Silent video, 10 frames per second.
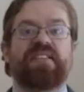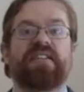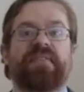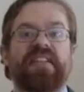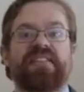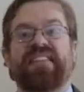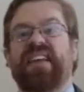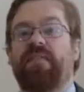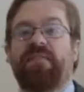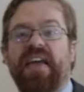The defense dice
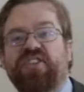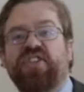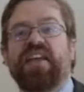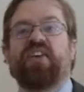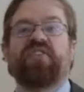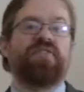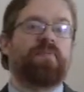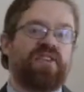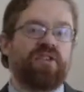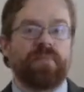have evasion. They also have
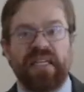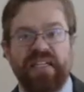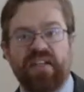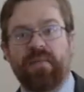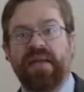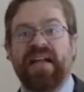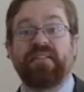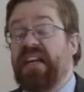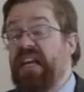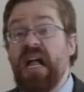special abilities that can be
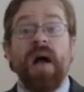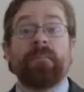activated.